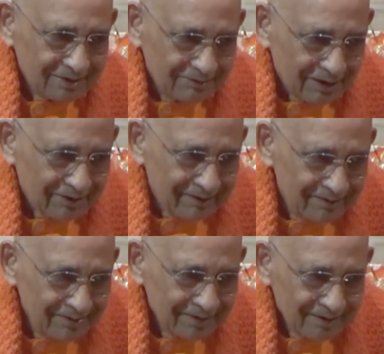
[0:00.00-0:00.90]
You are
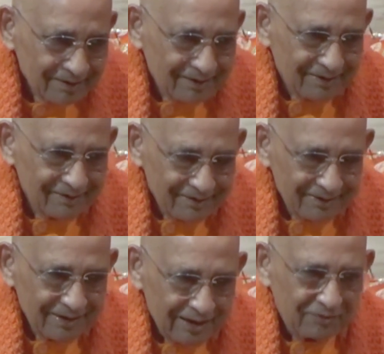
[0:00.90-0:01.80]

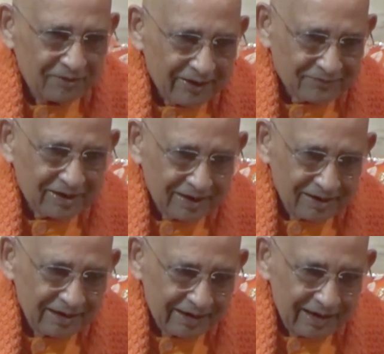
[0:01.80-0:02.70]
interested
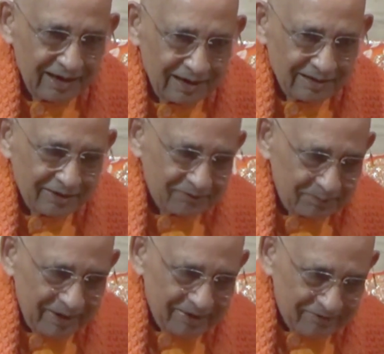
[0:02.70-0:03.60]
in hearing the
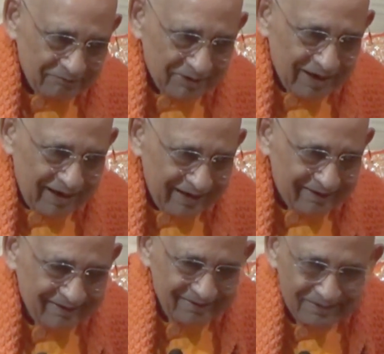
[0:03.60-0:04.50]
speech of a
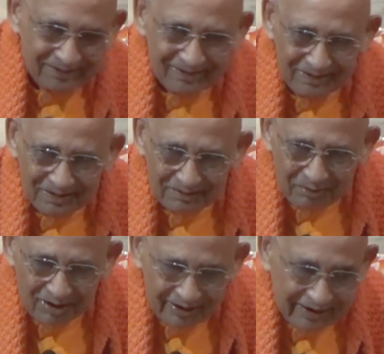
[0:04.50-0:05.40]
great
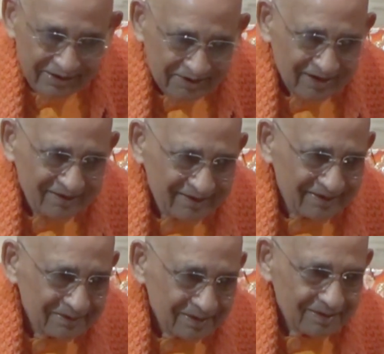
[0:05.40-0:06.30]
politician.
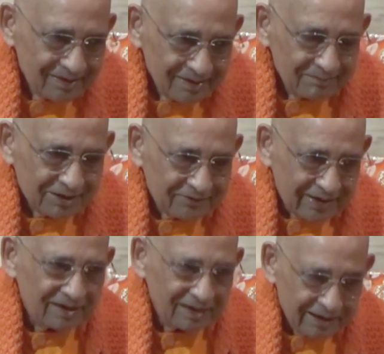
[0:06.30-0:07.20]

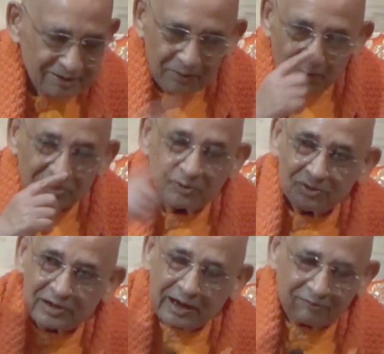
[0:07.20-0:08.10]
Suddenly his nose
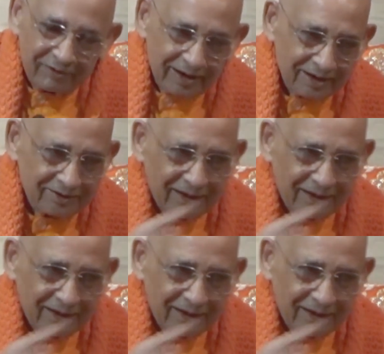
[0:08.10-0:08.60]
goes that way.